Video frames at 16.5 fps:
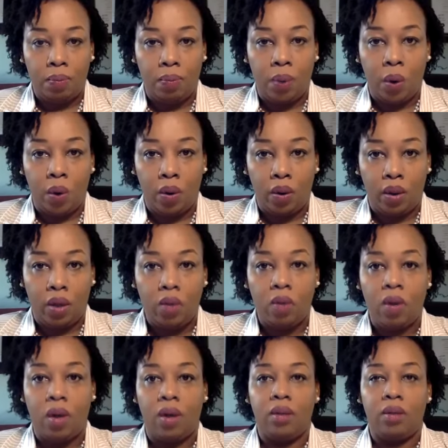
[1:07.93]
border
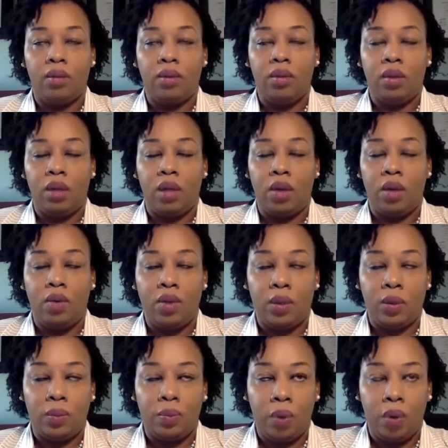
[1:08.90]
or in the
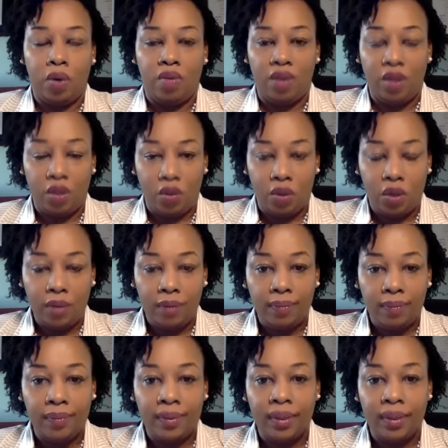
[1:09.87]
US port of entry.